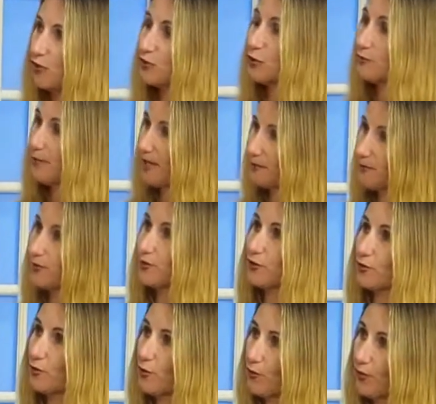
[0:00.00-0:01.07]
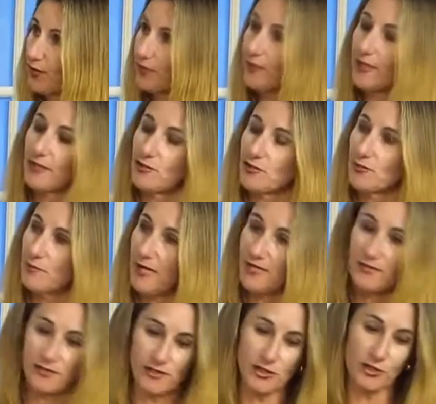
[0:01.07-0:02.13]
your pepper, your oil, and your
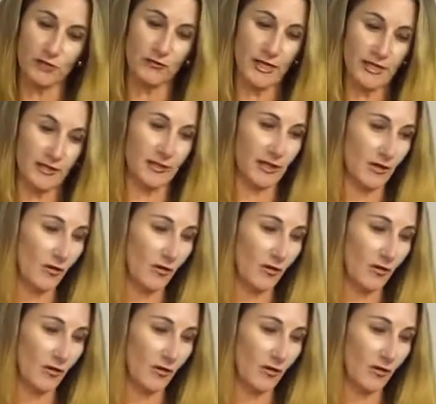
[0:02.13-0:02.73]
spices so you're ready to go.